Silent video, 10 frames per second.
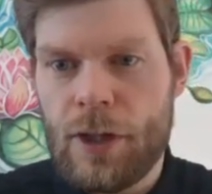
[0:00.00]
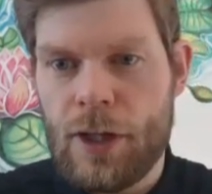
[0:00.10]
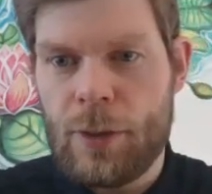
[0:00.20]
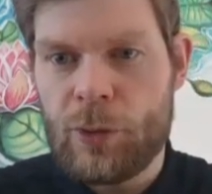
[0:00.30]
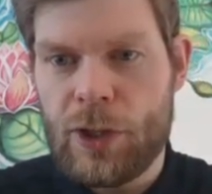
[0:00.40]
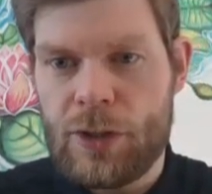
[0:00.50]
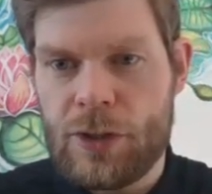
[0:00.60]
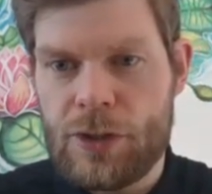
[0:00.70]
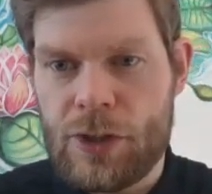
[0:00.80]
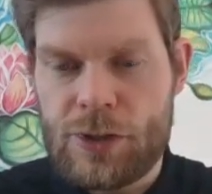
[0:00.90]
I'm going
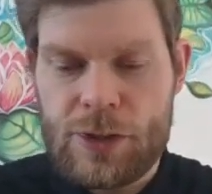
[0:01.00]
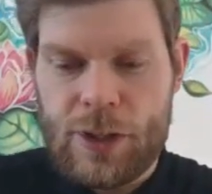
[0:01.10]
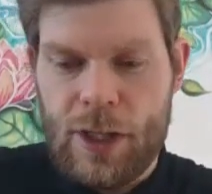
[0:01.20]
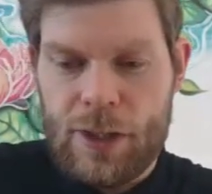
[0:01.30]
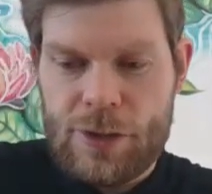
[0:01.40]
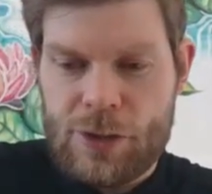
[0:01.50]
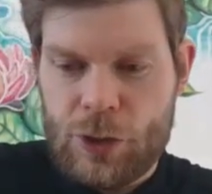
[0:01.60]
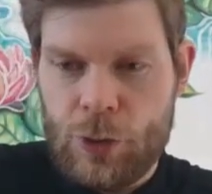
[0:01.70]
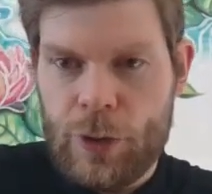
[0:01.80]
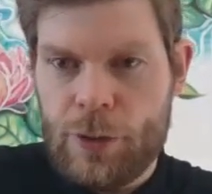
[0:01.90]
to just get it
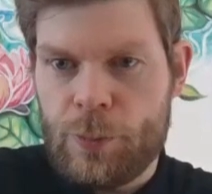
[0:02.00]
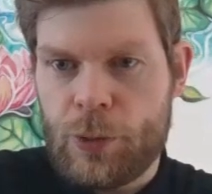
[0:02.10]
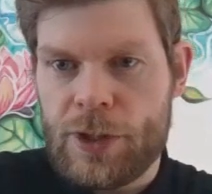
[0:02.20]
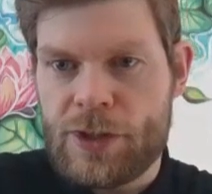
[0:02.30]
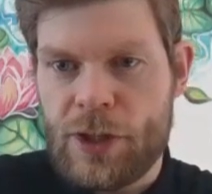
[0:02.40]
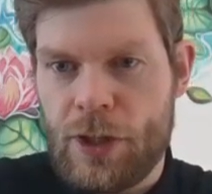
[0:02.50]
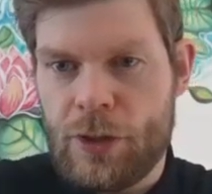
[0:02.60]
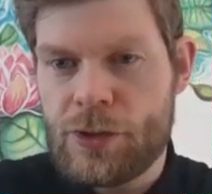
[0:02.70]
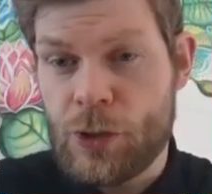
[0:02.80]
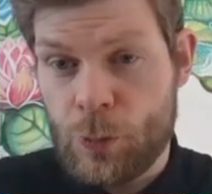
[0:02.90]
so it prints
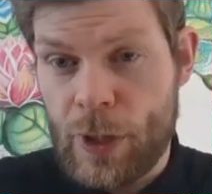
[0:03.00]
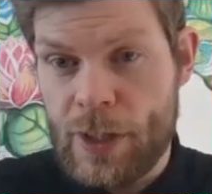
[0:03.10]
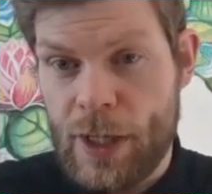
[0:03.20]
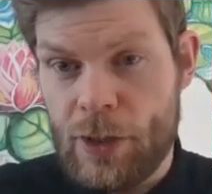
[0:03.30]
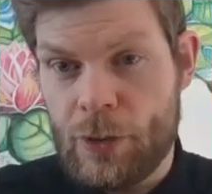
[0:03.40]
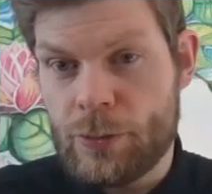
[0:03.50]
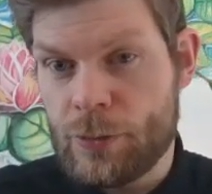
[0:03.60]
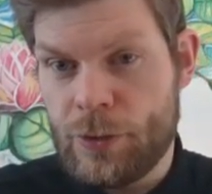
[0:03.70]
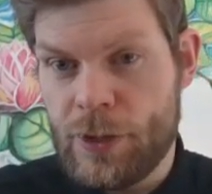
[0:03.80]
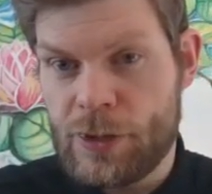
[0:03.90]
out. So right now,
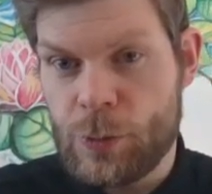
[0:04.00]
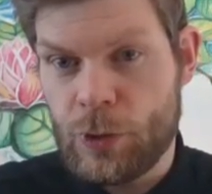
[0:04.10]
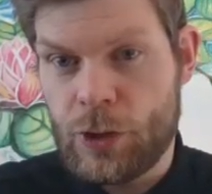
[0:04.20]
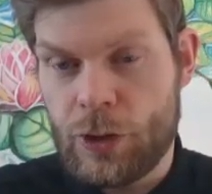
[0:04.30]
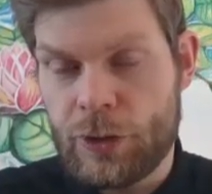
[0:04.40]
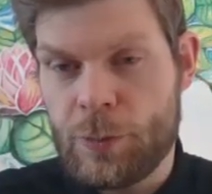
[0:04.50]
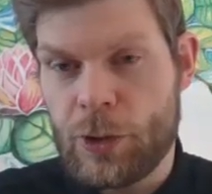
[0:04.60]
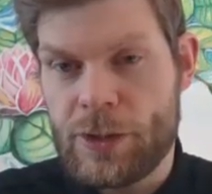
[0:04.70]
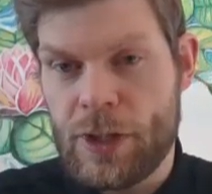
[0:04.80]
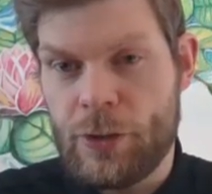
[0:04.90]
this will currently
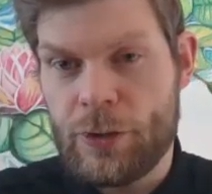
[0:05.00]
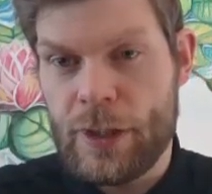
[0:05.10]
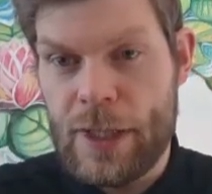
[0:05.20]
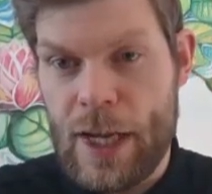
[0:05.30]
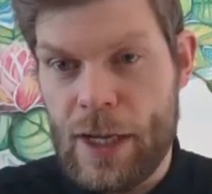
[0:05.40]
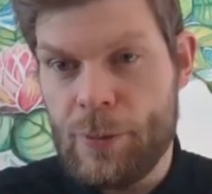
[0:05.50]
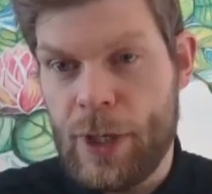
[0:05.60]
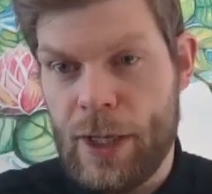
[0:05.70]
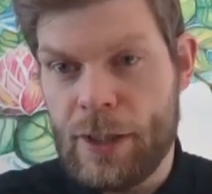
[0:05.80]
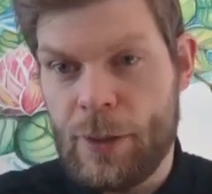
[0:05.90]
print out the name
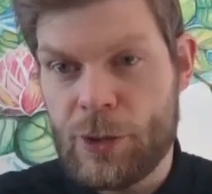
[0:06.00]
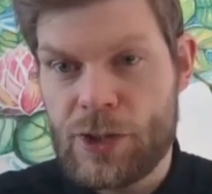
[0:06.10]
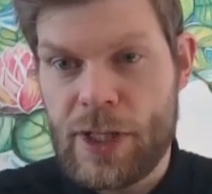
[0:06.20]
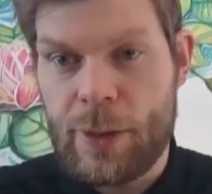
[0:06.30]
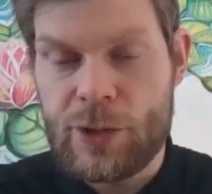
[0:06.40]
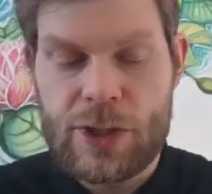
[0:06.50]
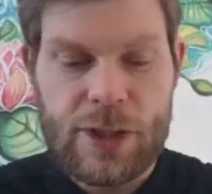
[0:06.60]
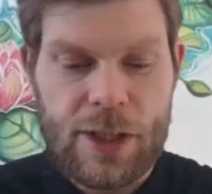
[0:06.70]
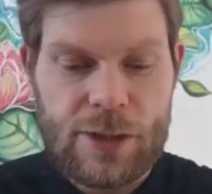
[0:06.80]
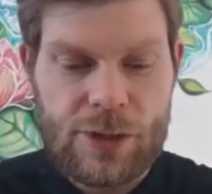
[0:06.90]
and how much damage it
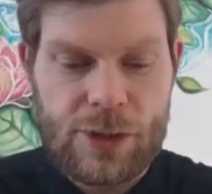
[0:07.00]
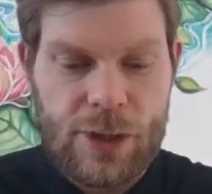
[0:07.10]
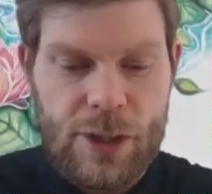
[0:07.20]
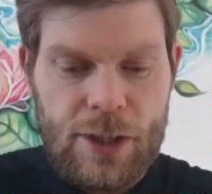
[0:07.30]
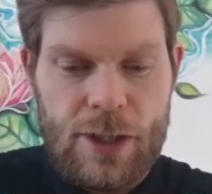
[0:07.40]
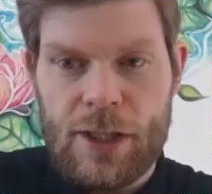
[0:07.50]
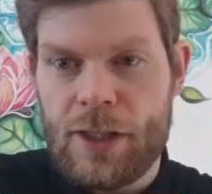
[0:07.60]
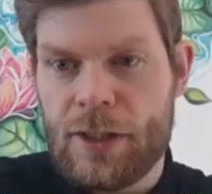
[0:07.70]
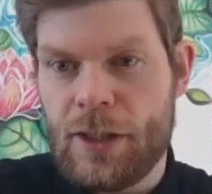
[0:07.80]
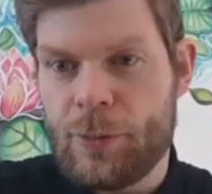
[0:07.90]
does.
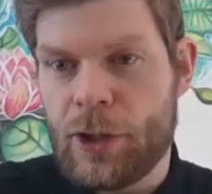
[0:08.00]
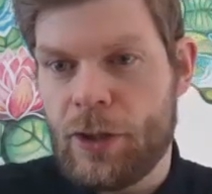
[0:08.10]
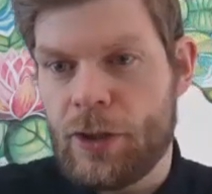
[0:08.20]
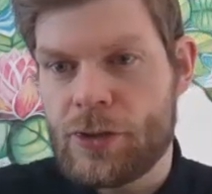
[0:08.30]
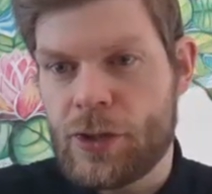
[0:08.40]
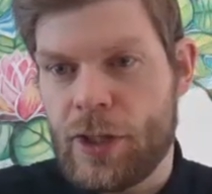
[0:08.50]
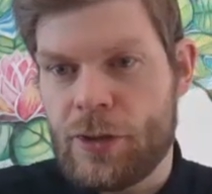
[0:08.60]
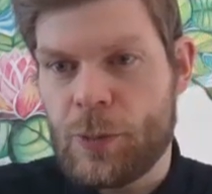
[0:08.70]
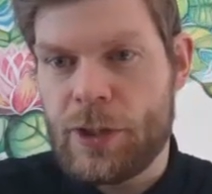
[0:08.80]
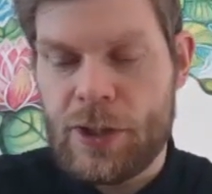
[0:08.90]
And then I'm going to also get
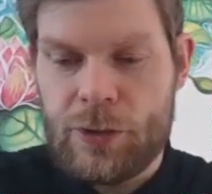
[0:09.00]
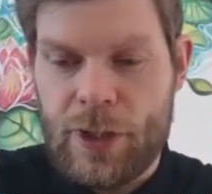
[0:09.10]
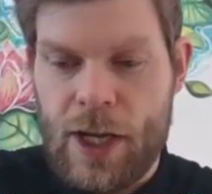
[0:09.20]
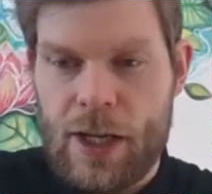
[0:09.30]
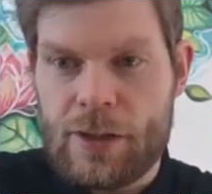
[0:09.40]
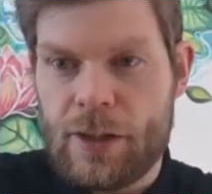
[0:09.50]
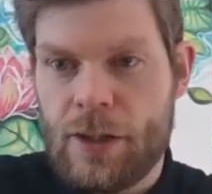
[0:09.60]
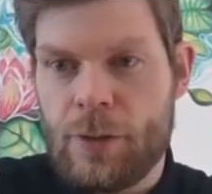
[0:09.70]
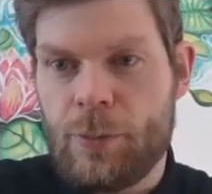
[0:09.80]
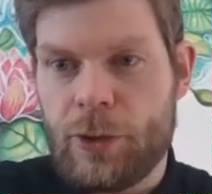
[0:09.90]
it to print out that,
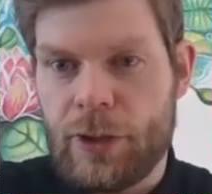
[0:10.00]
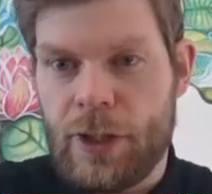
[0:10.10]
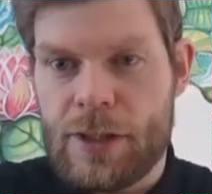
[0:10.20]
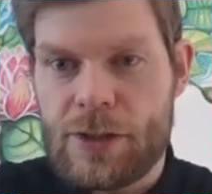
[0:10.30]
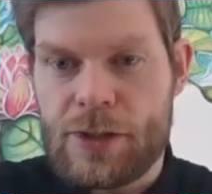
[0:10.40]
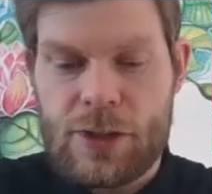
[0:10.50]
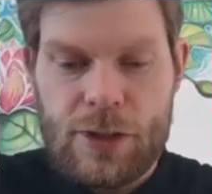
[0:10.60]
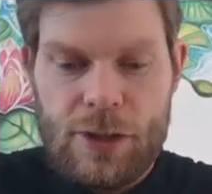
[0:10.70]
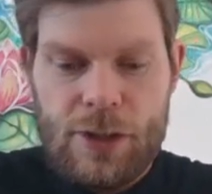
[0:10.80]
plus